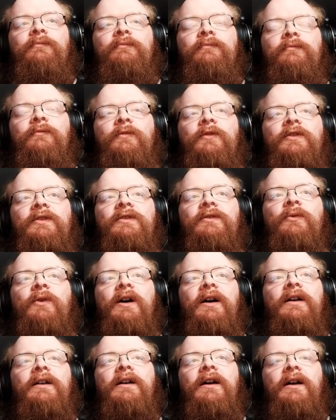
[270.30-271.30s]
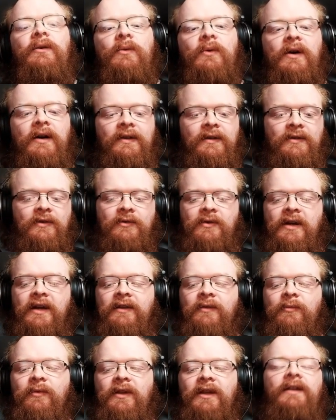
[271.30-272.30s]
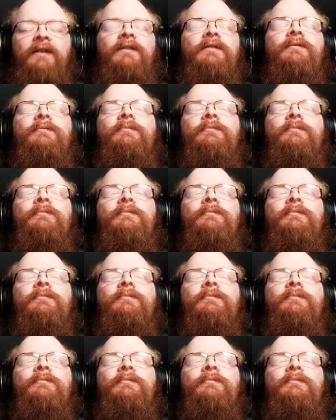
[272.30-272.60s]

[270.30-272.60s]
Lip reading: which is why I want to try to play it.